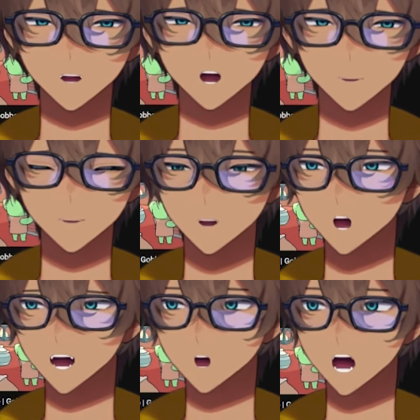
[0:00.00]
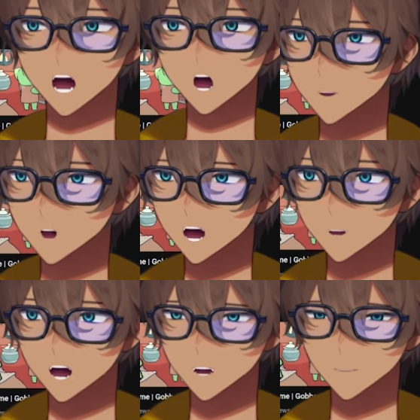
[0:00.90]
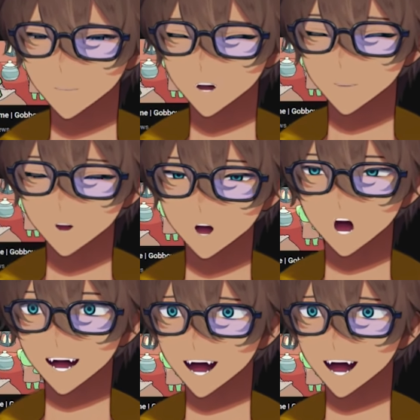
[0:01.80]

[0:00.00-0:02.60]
feel singled out, but I'm learning.